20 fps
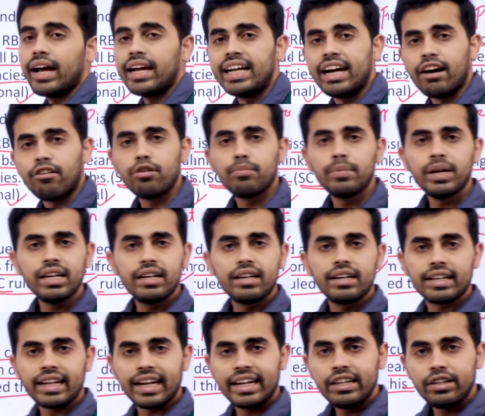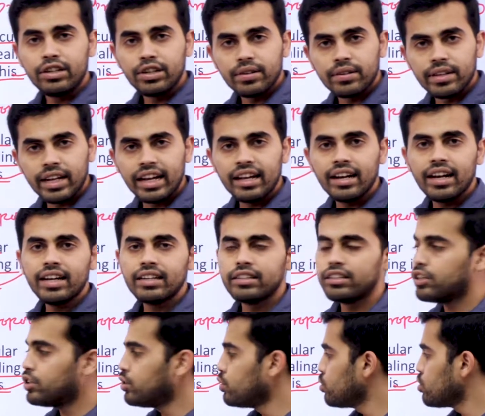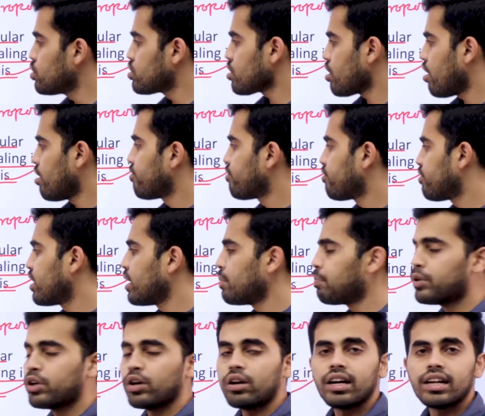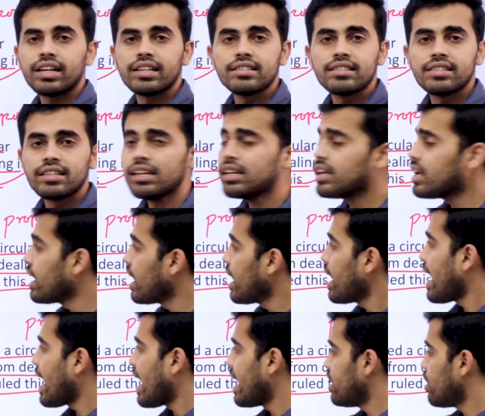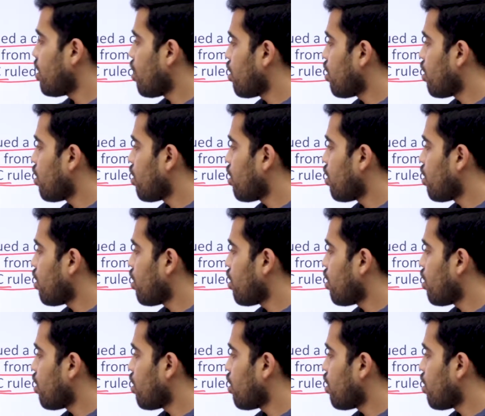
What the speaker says: government tried to regulate the use of cryptocurrency and